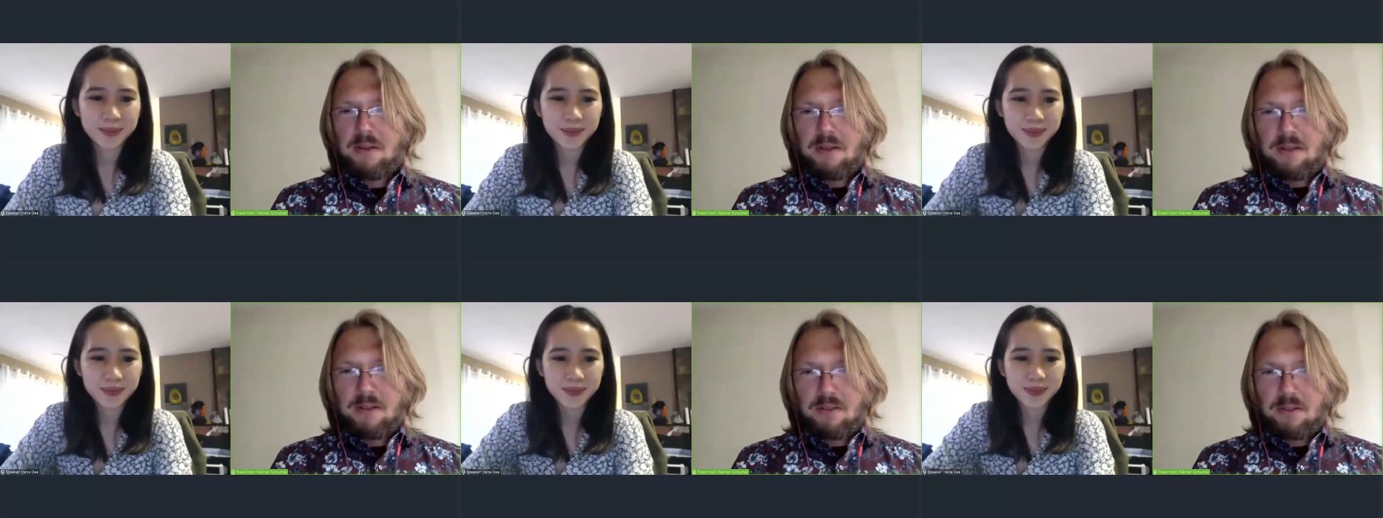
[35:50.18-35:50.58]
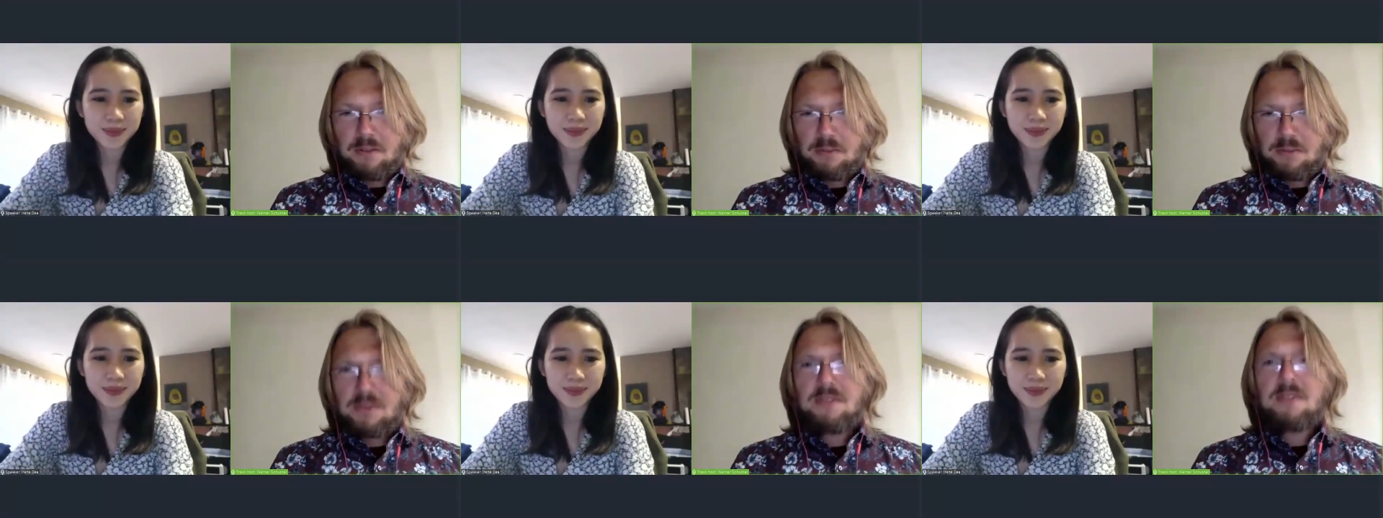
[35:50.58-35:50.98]
Speaker 1: So
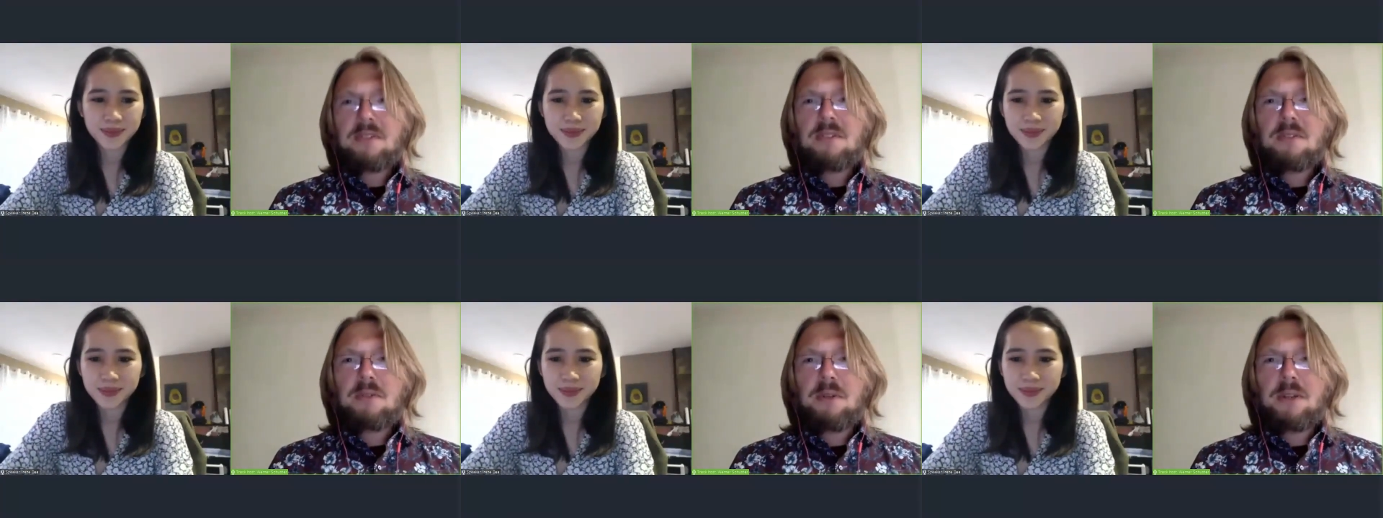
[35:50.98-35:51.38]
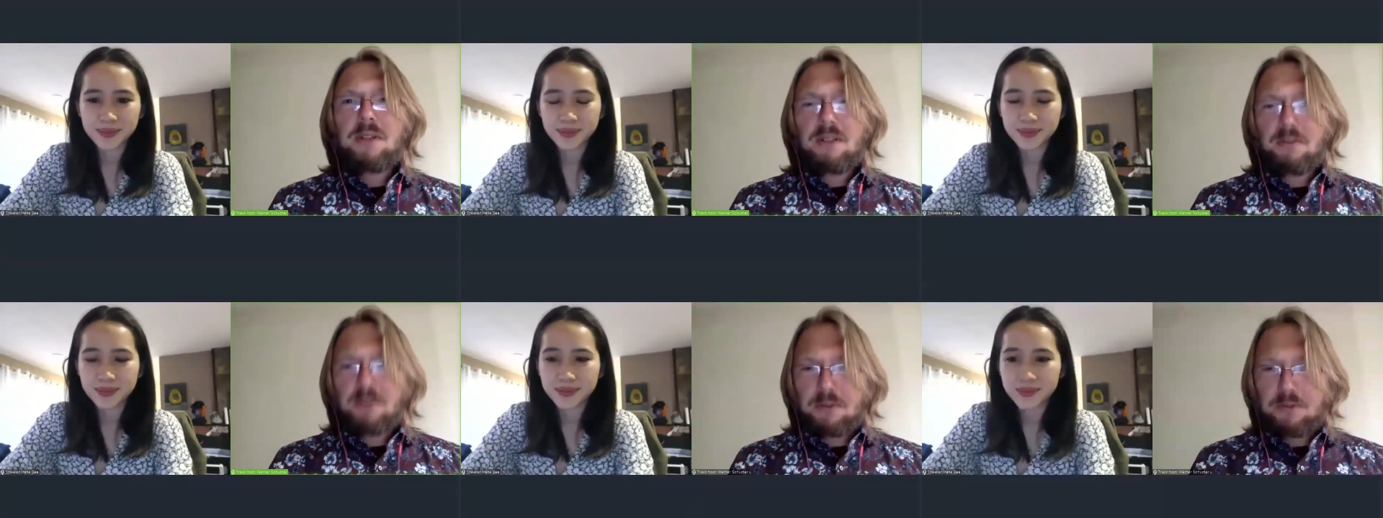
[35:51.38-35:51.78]
I'm just
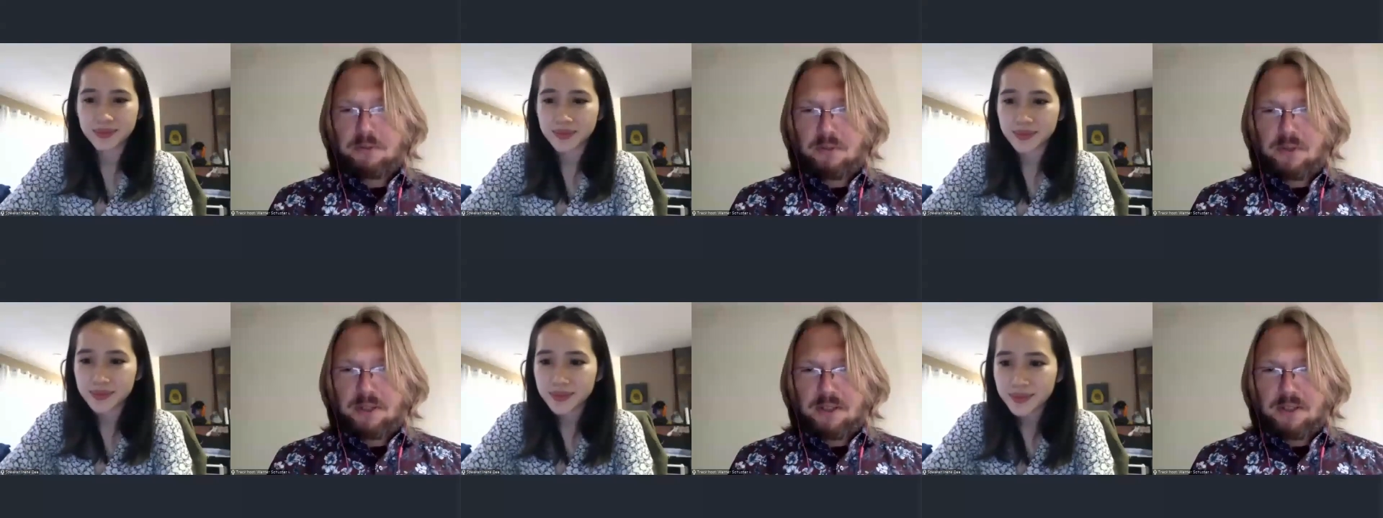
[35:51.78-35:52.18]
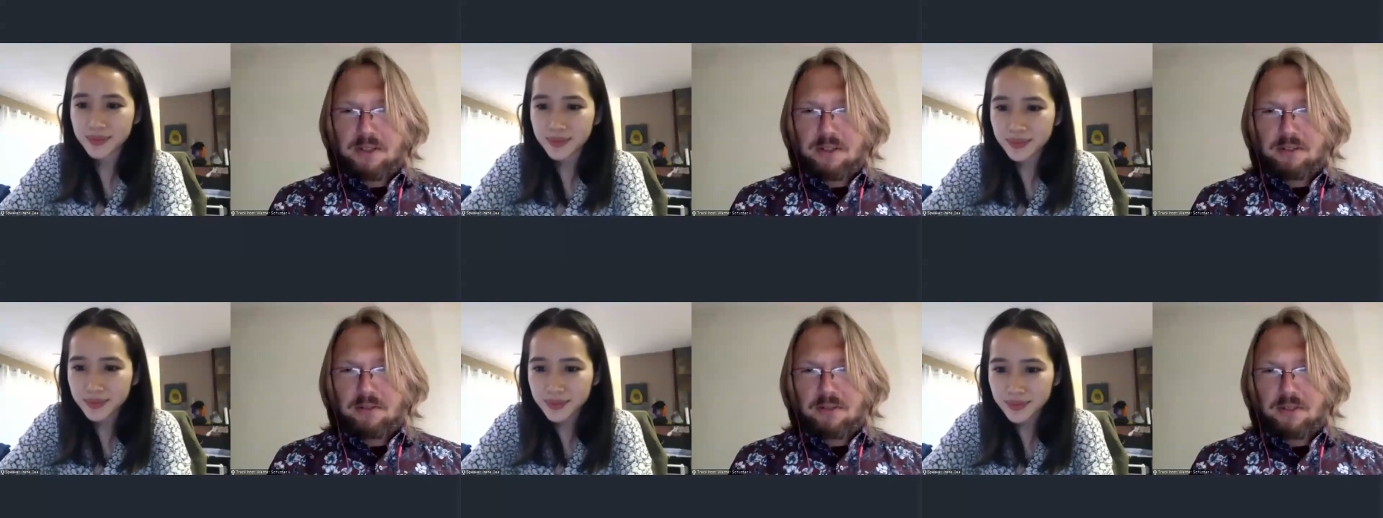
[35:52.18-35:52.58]
quickly, we're running
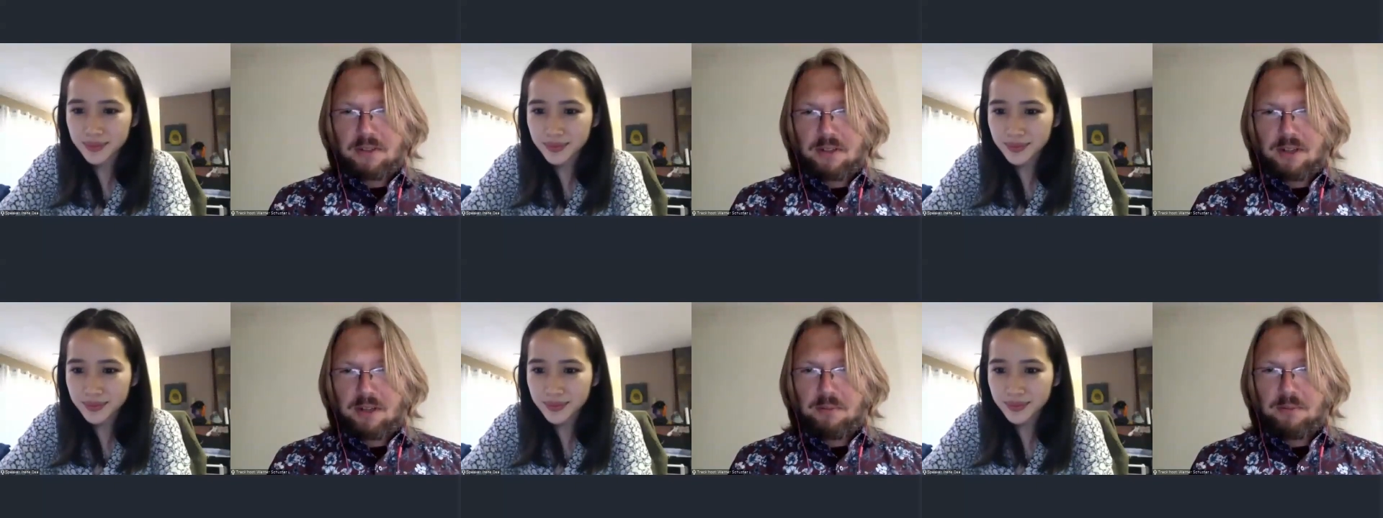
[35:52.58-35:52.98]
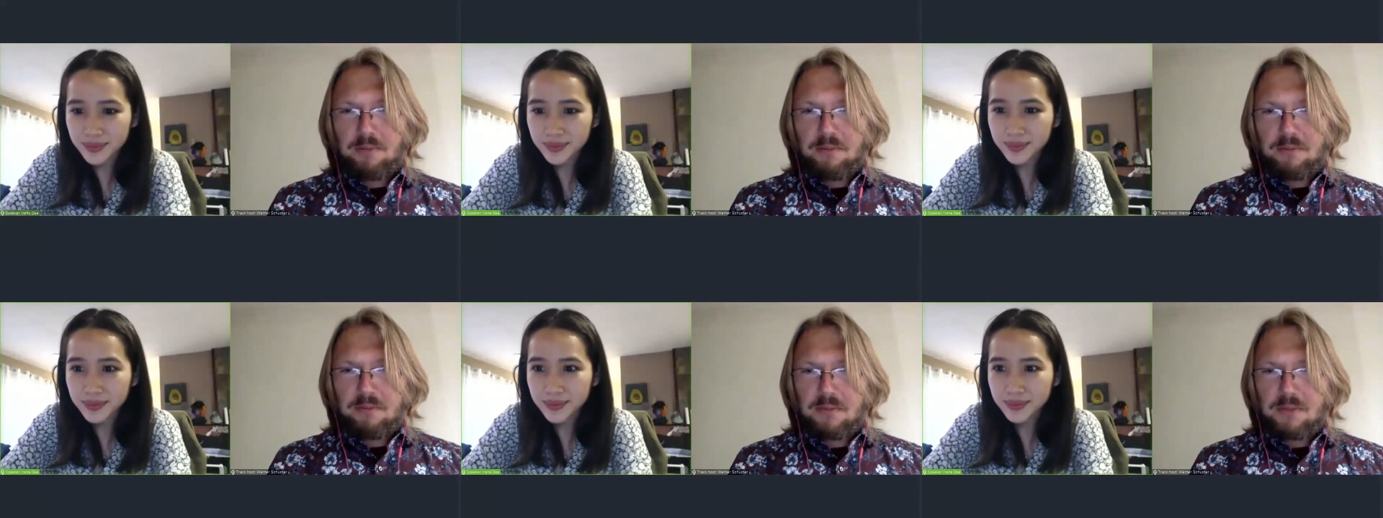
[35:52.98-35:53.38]
out of
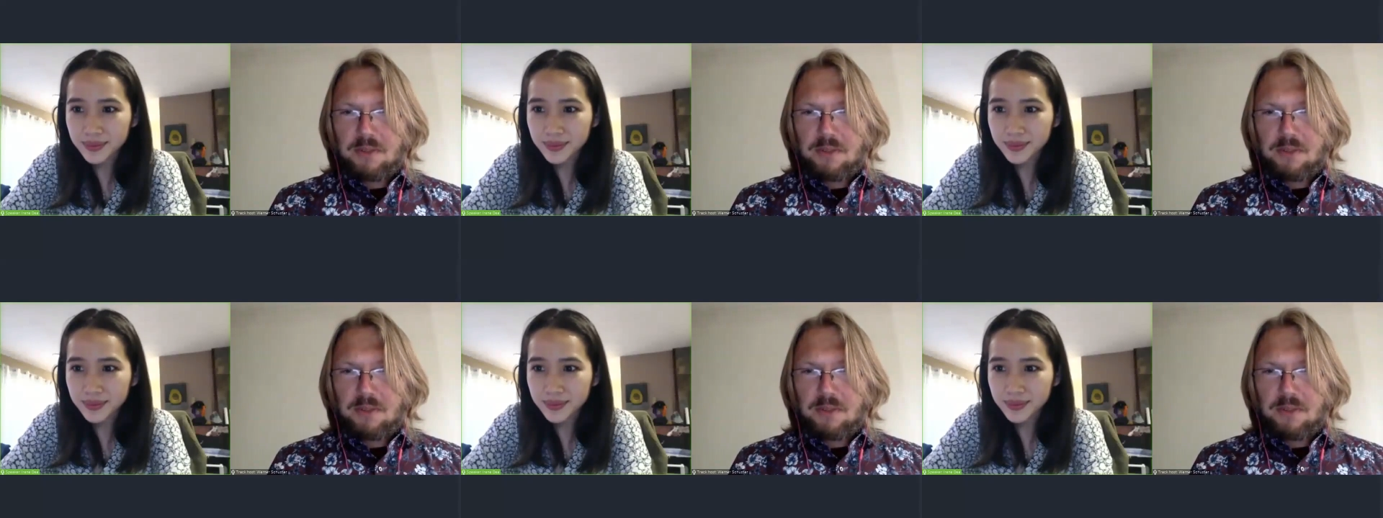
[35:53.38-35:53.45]
time.